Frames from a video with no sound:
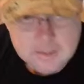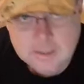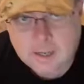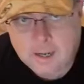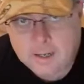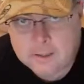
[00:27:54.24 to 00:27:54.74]

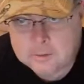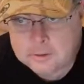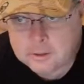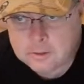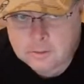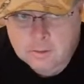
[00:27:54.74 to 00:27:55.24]
Yeah, I do
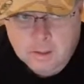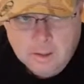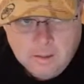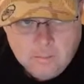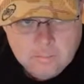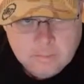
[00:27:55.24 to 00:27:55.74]
too.
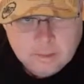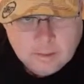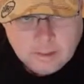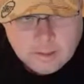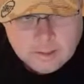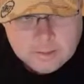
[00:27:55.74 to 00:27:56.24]

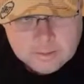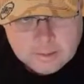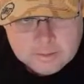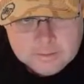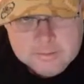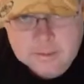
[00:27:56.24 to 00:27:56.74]
And
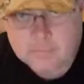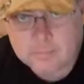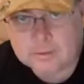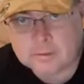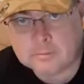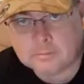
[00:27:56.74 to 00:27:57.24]
the same
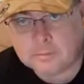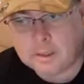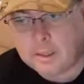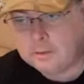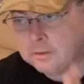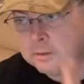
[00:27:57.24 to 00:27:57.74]
with
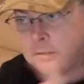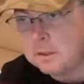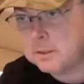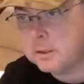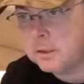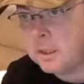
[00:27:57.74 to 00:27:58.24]
either the
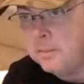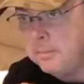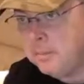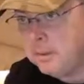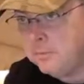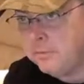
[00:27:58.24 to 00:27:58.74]
suction cup
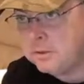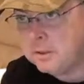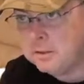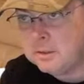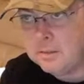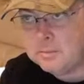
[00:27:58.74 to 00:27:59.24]

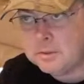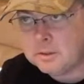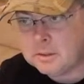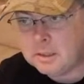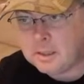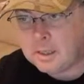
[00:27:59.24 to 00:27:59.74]
eventually
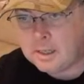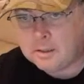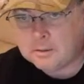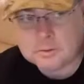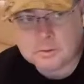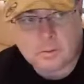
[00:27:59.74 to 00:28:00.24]
damaging
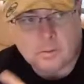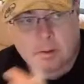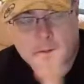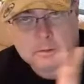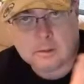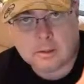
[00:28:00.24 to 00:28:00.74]
decals or
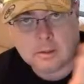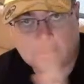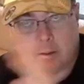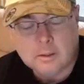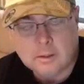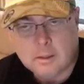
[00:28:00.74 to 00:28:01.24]
the
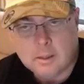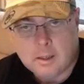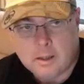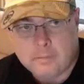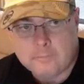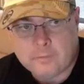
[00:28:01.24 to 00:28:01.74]

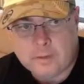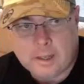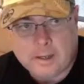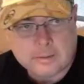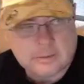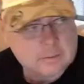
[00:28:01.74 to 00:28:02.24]

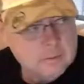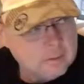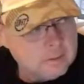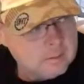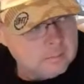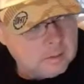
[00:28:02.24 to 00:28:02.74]
flags.
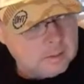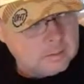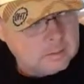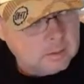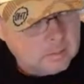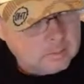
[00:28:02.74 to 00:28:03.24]
But
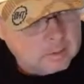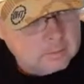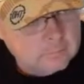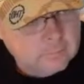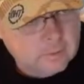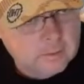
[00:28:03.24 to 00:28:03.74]
like the
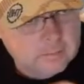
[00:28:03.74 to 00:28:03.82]
front